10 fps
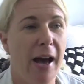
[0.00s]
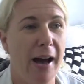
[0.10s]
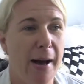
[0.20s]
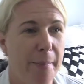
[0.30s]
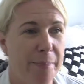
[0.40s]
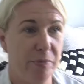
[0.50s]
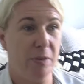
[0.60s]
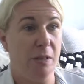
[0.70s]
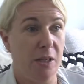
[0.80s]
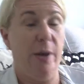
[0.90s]

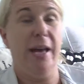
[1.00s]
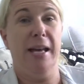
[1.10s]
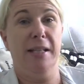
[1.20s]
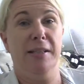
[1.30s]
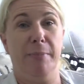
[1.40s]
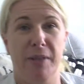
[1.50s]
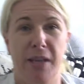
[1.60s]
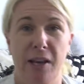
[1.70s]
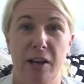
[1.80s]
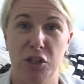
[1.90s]
you know, hands up in the
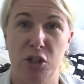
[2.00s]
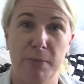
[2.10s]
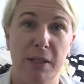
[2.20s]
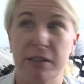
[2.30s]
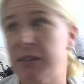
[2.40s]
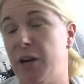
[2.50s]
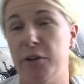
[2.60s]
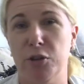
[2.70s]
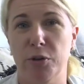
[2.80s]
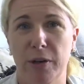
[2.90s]
air like a gymnast to go to
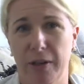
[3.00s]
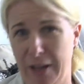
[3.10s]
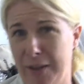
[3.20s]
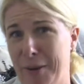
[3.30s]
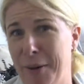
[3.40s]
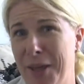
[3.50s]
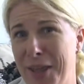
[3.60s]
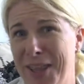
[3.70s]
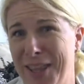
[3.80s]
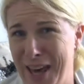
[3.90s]
the toilet like that.
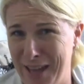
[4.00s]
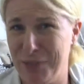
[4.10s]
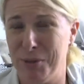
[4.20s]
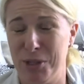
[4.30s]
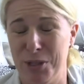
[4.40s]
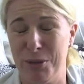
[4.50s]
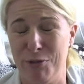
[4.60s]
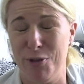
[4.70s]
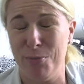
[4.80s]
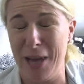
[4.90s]
That's what you do with a
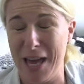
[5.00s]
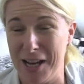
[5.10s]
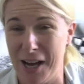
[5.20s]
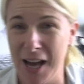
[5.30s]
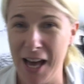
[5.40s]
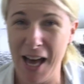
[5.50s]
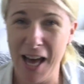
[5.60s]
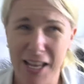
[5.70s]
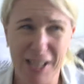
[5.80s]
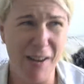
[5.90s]
full bladder.
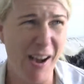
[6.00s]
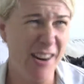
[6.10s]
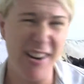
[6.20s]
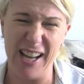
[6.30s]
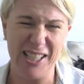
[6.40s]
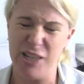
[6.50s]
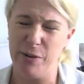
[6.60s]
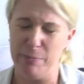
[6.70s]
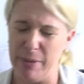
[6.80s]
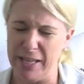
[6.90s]
You know, I don't actually know
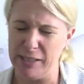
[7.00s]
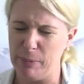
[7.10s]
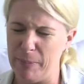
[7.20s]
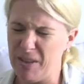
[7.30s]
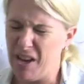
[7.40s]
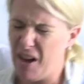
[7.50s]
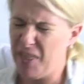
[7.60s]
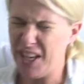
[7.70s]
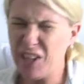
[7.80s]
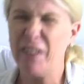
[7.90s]
what it means, but I
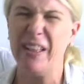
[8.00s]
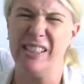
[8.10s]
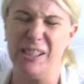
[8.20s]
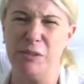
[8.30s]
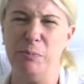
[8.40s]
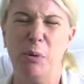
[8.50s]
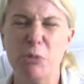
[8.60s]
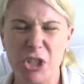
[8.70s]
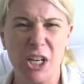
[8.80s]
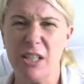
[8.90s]
think a lot of that stuff's
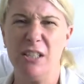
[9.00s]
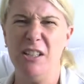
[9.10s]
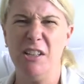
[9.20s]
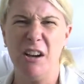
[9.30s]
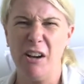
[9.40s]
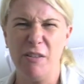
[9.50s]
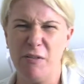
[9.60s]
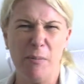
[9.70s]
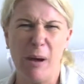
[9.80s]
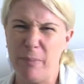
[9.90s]
bullshit. You know,
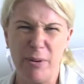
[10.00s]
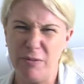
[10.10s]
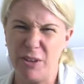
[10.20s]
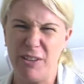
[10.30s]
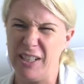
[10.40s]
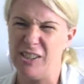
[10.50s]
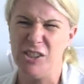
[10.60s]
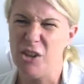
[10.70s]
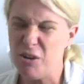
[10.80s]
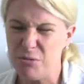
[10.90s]
from my point of view, it's
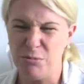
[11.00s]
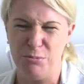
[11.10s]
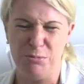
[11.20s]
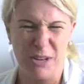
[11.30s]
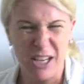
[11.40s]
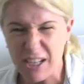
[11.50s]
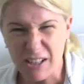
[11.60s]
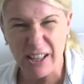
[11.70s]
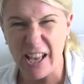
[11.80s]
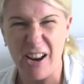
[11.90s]
not
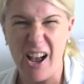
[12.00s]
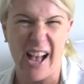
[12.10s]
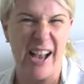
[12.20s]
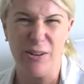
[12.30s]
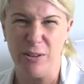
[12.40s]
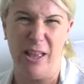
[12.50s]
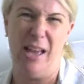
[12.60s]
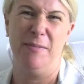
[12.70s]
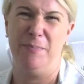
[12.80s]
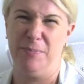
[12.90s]
real. And I hate all
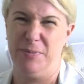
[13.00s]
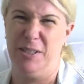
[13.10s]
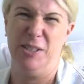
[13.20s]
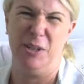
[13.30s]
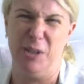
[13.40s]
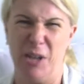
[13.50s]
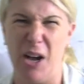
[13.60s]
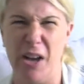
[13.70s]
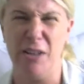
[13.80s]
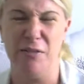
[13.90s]
that, you know,
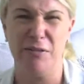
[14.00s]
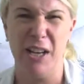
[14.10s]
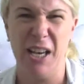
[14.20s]
kind of